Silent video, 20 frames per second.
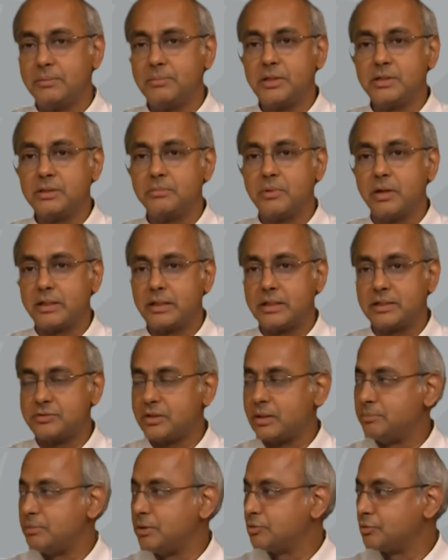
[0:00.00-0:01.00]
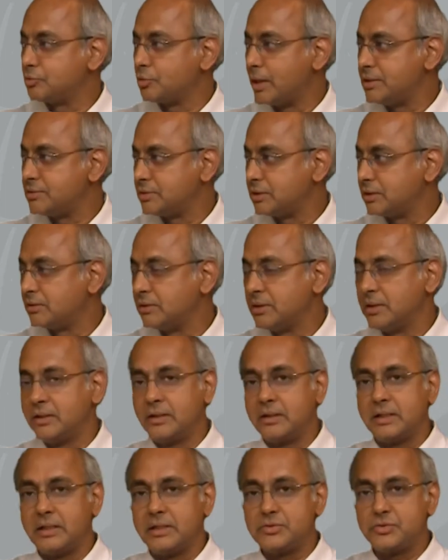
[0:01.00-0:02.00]
and emerging markets have been rising
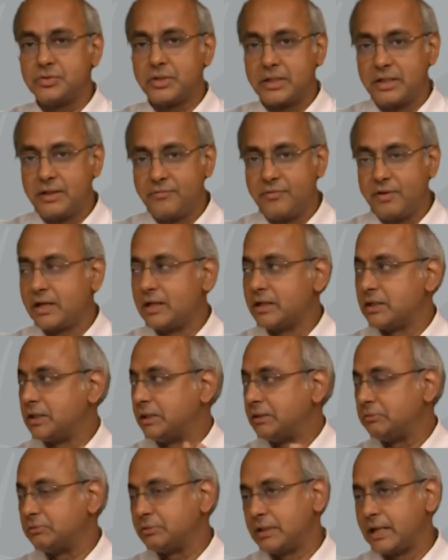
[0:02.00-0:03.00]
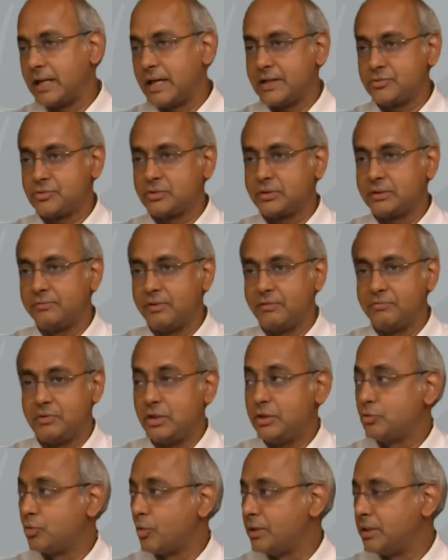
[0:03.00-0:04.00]
uh, significantly for the last
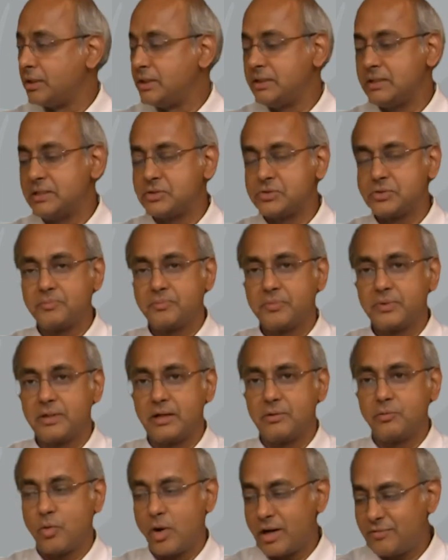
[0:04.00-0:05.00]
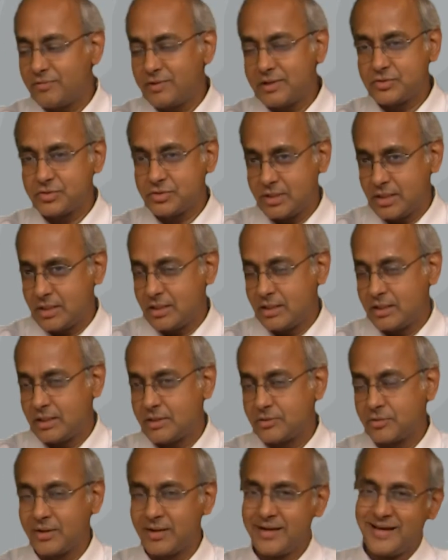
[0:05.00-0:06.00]
15, 20 years. And what we are seeing
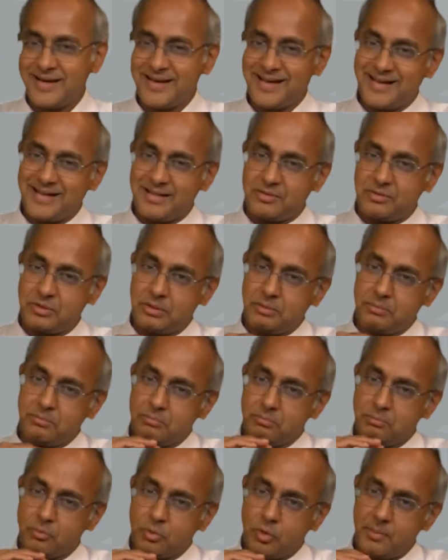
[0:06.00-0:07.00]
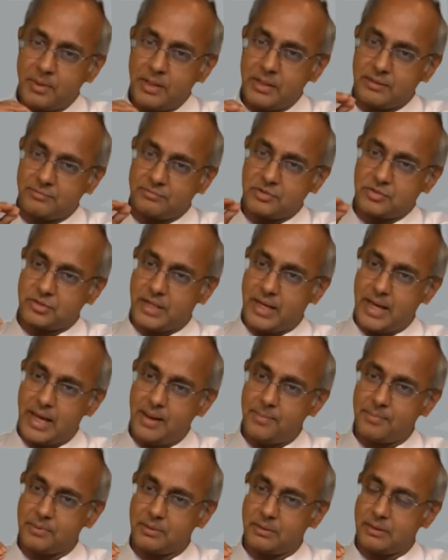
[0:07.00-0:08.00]
is the movement of this
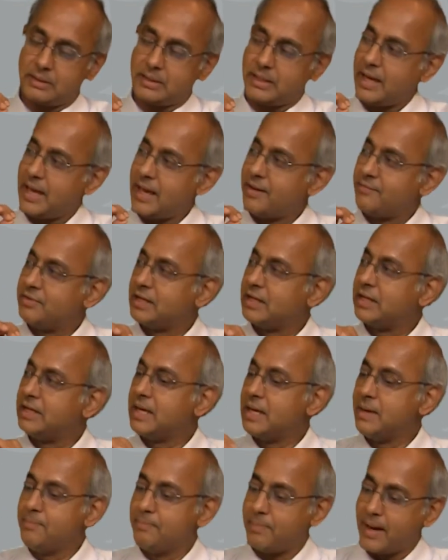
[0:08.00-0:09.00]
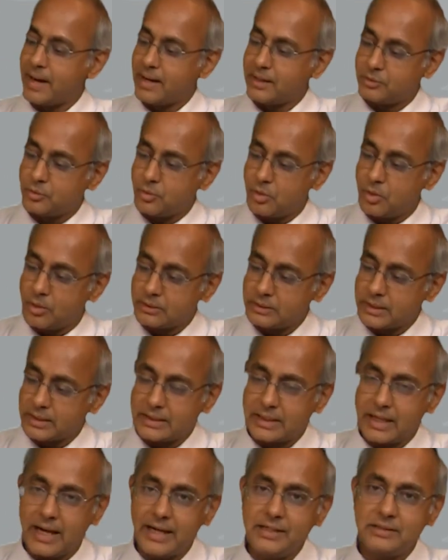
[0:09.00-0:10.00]
capital having an impact on the
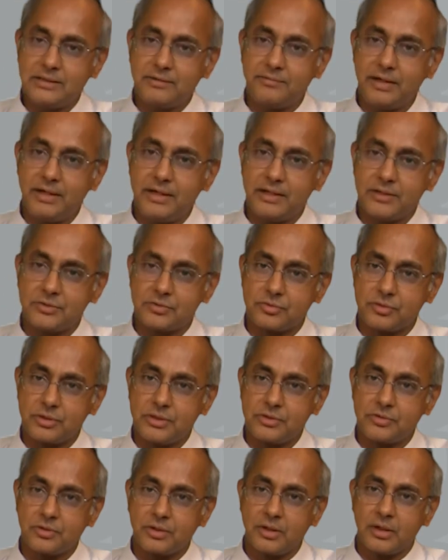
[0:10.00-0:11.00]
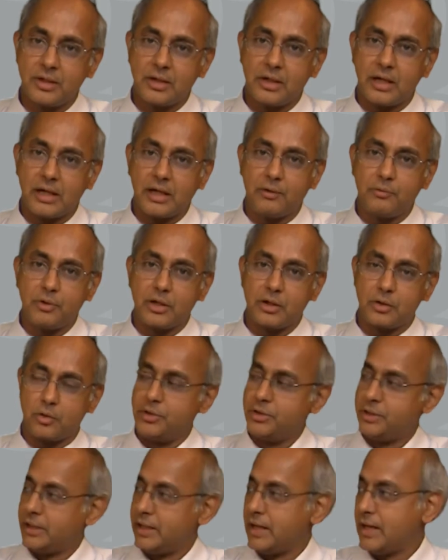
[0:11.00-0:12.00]
kinds of industries uh, we are
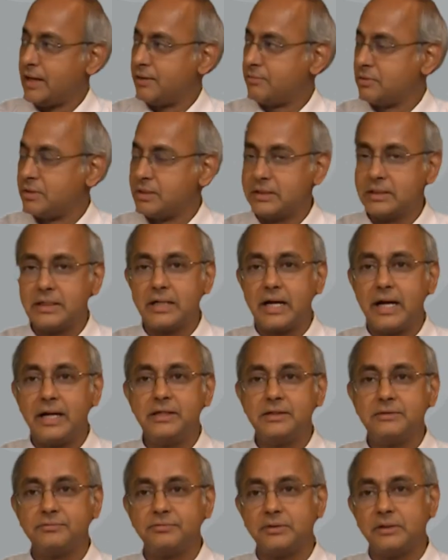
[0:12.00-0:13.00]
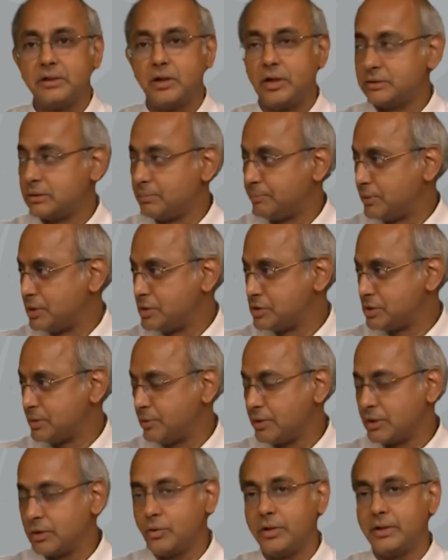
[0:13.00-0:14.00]
going to have, the kind of uh, entrepreneurship
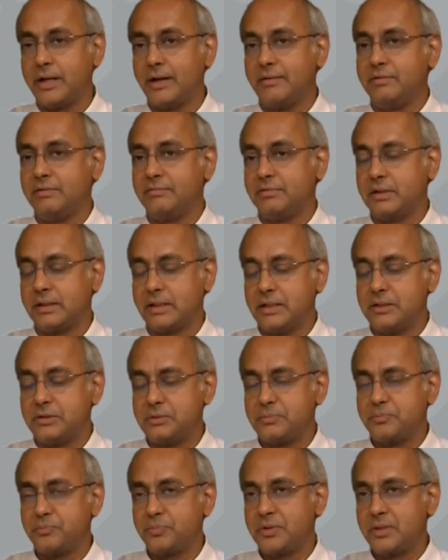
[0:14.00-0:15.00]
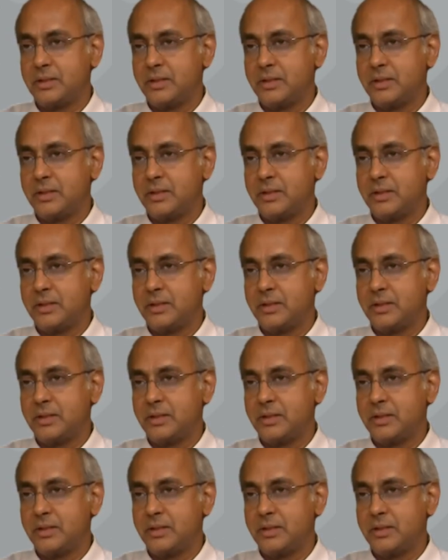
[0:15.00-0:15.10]
we are going to have in different countries.